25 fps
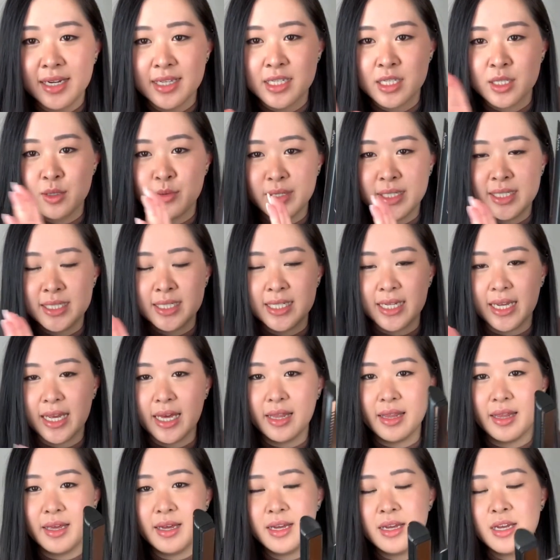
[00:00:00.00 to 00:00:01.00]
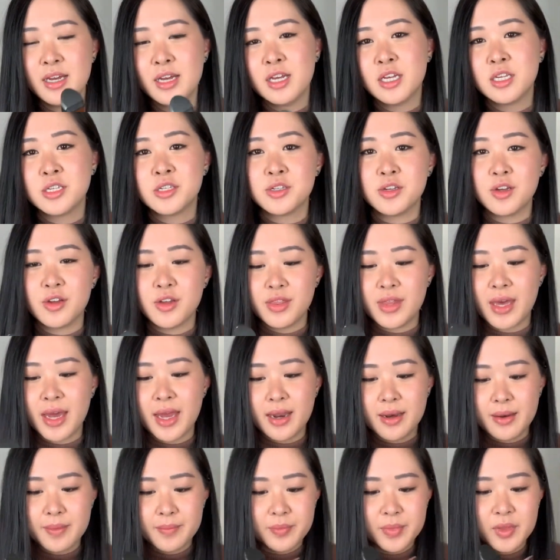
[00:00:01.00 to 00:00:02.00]
of squished together. So
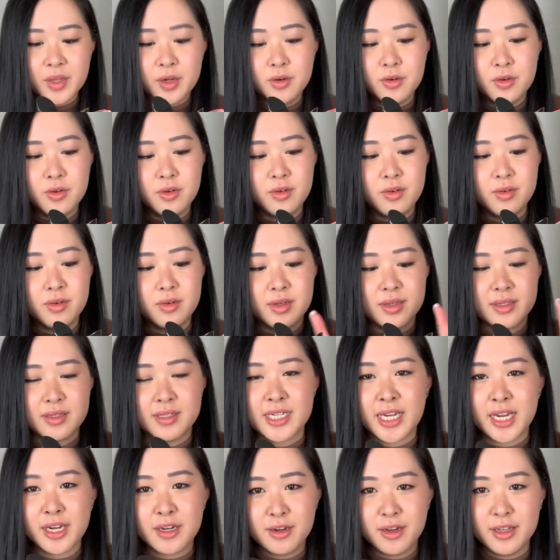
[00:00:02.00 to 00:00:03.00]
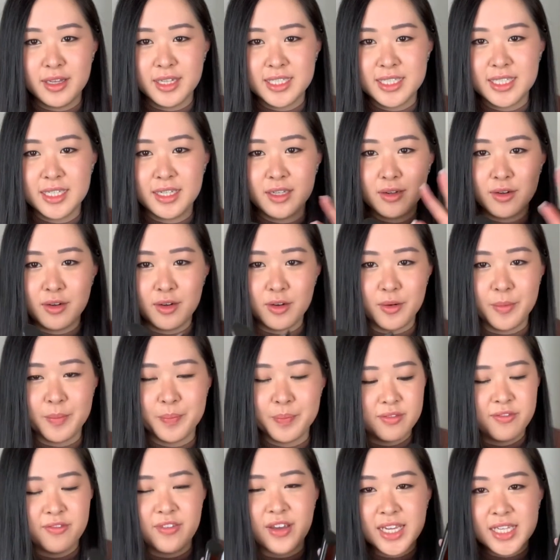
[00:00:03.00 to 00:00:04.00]
that little technology or
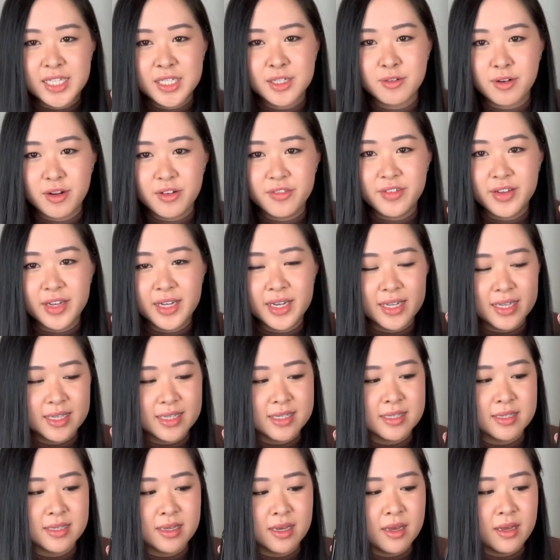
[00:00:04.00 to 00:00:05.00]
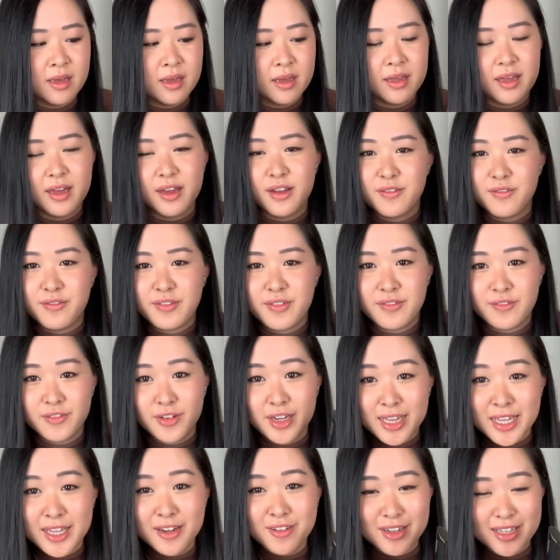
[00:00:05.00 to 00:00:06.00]
feature of it is
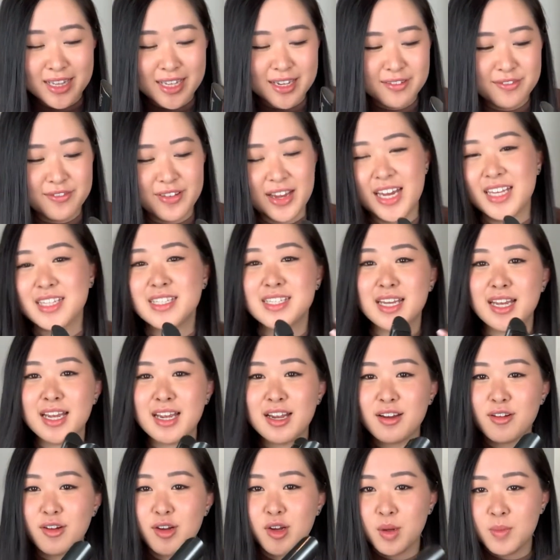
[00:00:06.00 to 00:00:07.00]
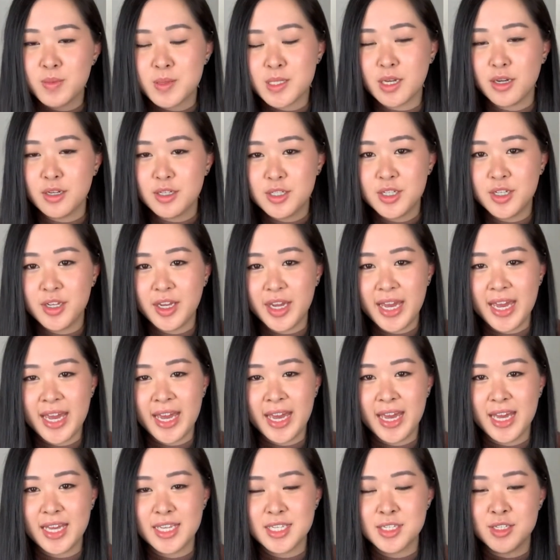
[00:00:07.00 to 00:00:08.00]
really, really advanced. It grips onto your
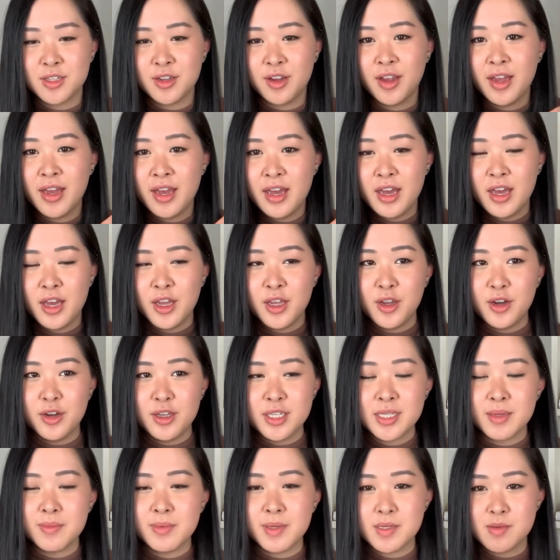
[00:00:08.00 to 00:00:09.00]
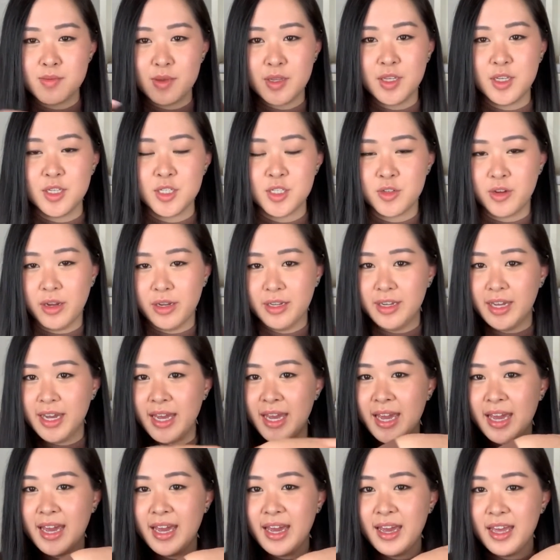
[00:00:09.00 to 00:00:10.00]
hair. So, you know, sometimes when you straighten your
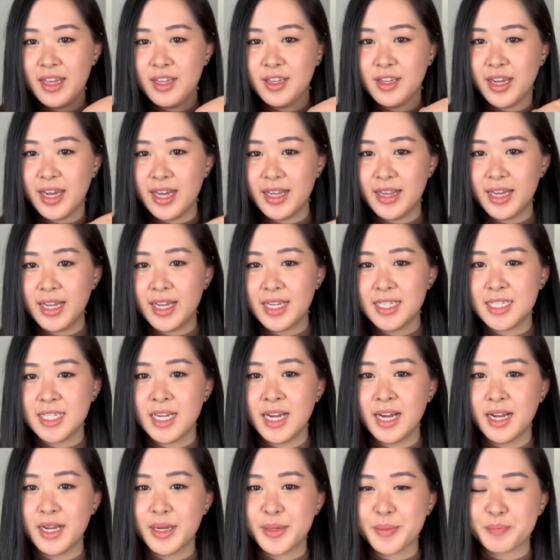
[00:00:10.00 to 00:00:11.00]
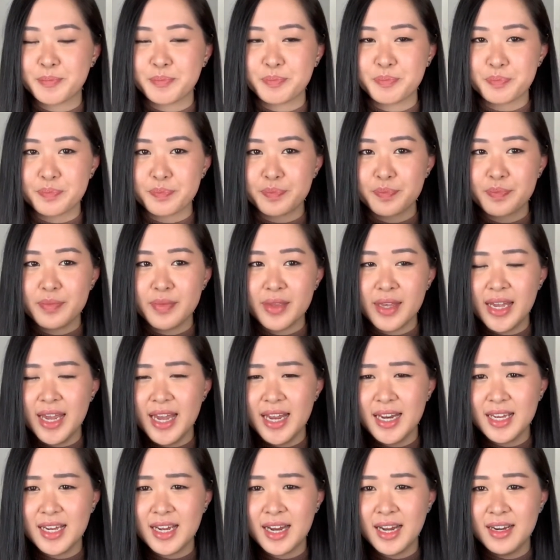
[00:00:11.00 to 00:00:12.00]
hair and you get like a chunk
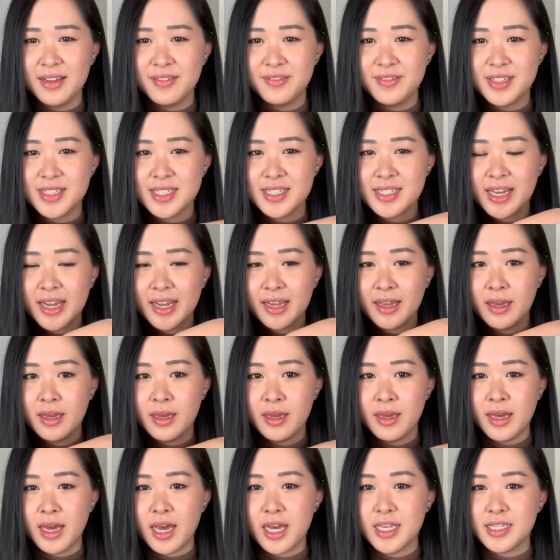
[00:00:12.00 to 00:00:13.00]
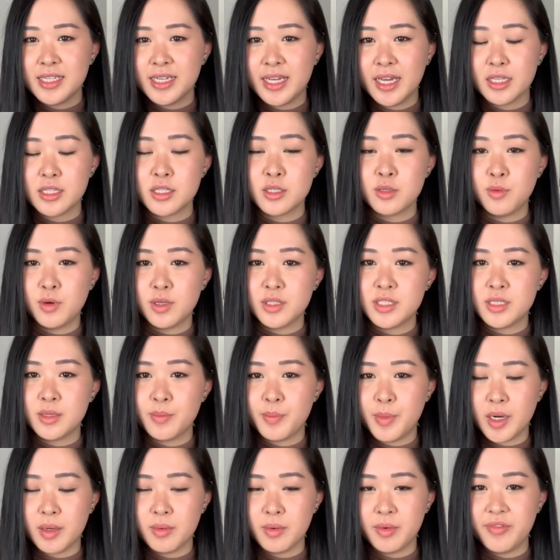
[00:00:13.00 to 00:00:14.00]
and it kind of just like, as you get towards the
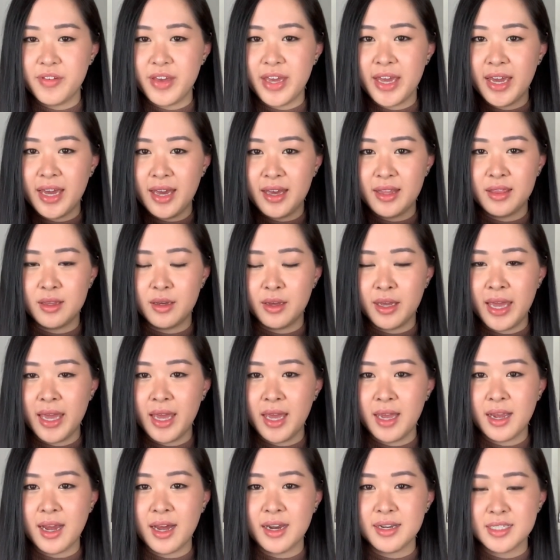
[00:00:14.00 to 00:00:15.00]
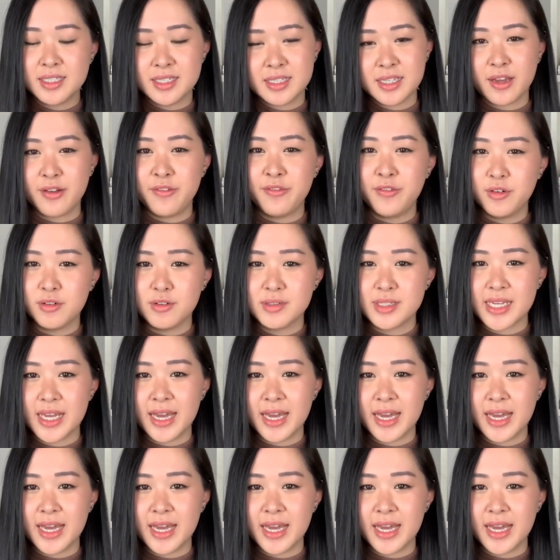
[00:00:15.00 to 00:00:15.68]
bottom of your hair, the hair kind of just like falls